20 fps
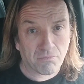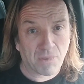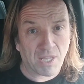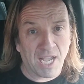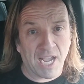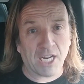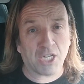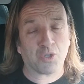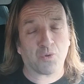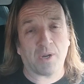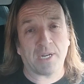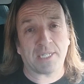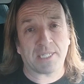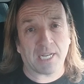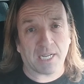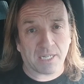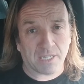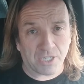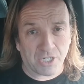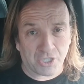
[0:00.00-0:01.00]
X-ray
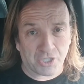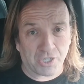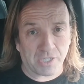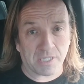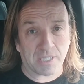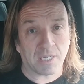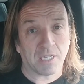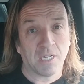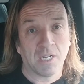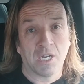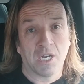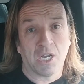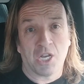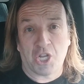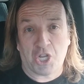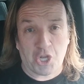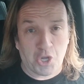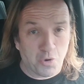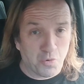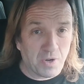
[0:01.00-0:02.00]
technicians.
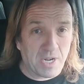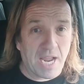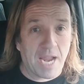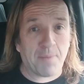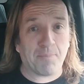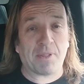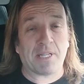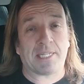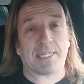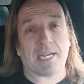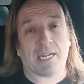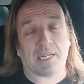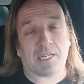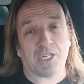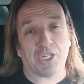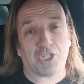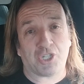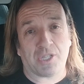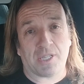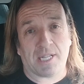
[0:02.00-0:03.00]
You name the
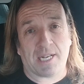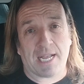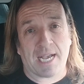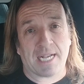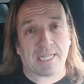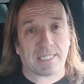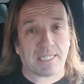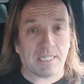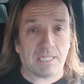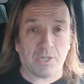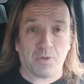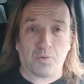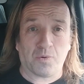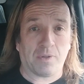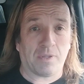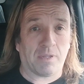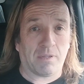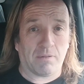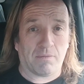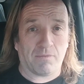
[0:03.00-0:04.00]
technician that has to deal
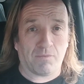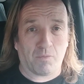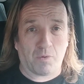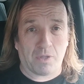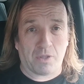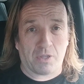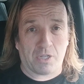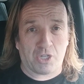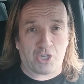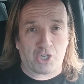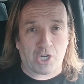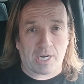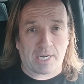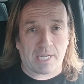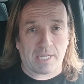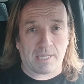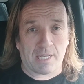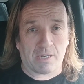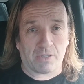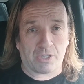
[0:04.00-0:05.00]
with
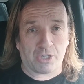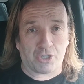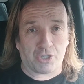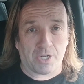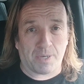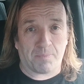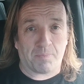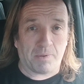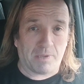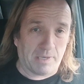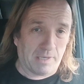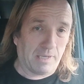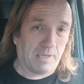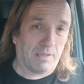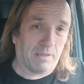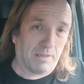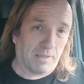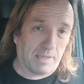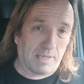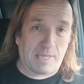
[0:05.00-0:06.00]
checking out the ship,
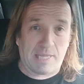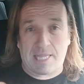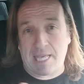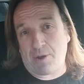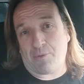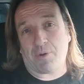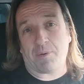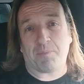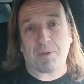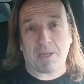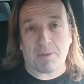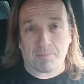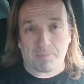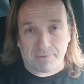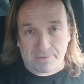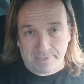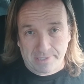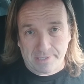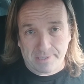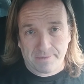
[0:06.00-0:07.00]
they would be
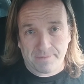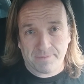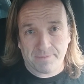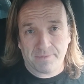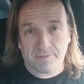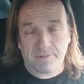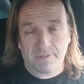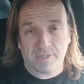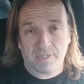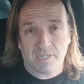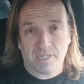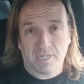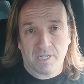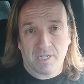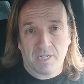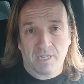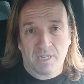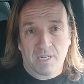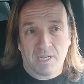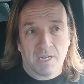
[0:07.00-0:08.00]
employed.
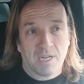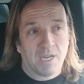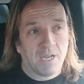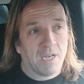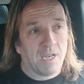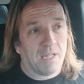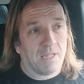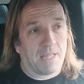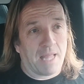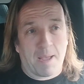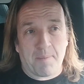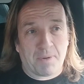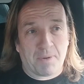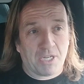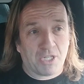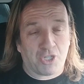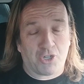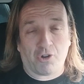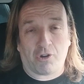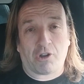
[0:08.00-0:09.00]
That
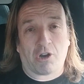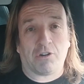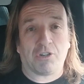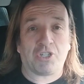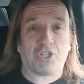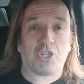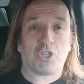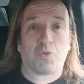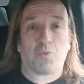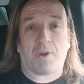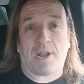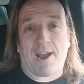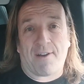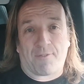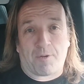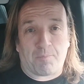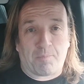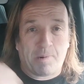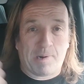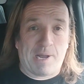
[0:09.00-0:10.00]
means your colleges would have
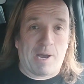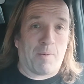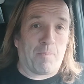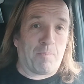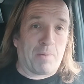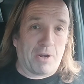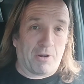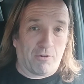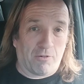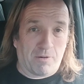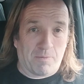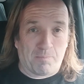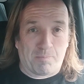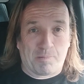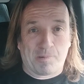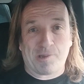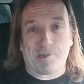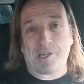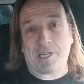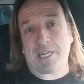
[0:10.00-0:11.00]
to put out better
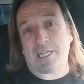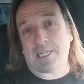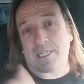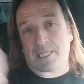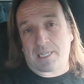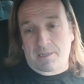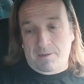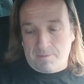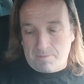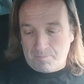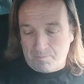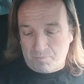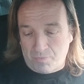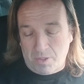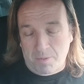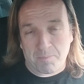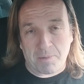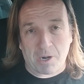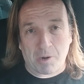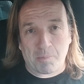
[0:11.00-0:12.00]
employees,
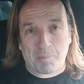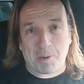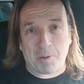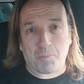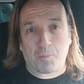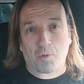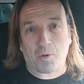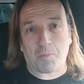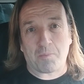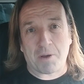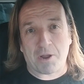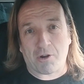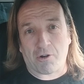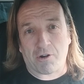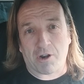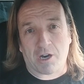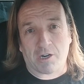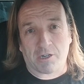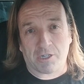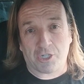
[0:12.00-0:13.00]
better people with better
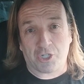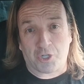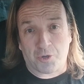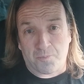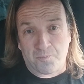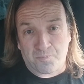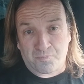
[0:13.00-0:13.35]
knowledge,